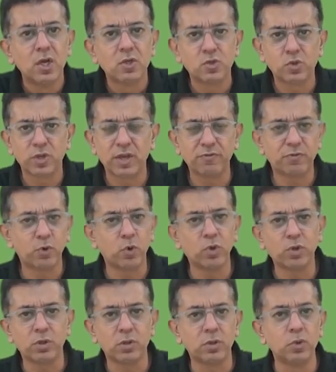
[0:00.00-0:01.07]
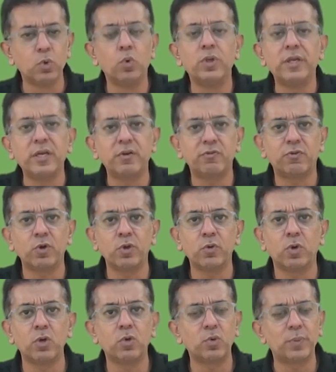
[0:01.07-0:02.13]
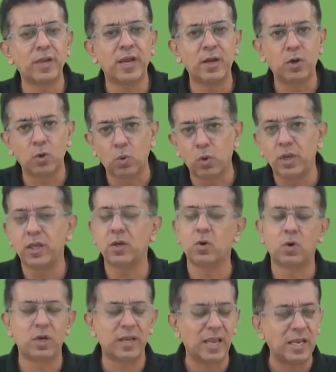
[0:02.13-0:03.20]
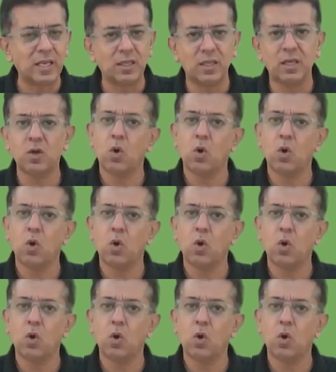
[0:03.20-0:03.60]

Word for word: So therefore, no need for you all to be enrolling or anything.